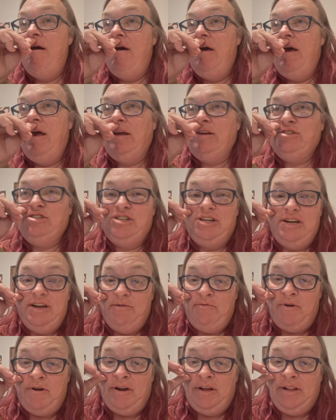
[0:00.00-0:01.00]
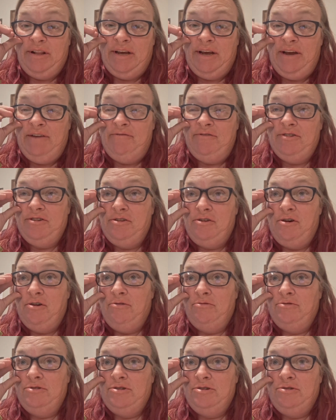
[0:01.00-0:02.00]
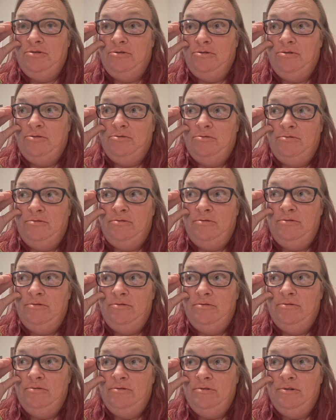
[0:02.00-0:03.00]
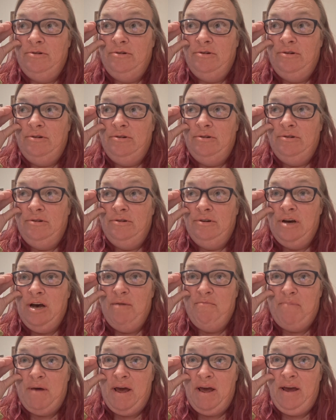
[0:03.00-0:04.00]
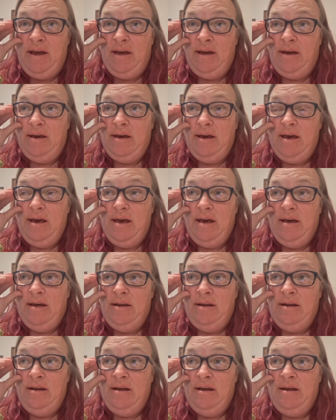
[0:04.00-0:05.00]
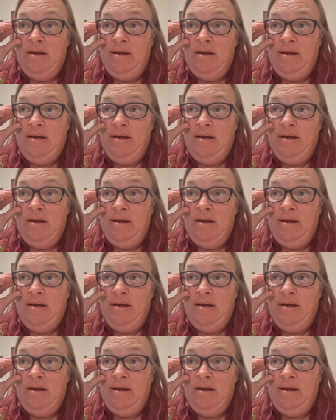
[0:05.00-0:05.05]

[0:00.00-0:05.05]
and she didn't want to leave to go to a bank and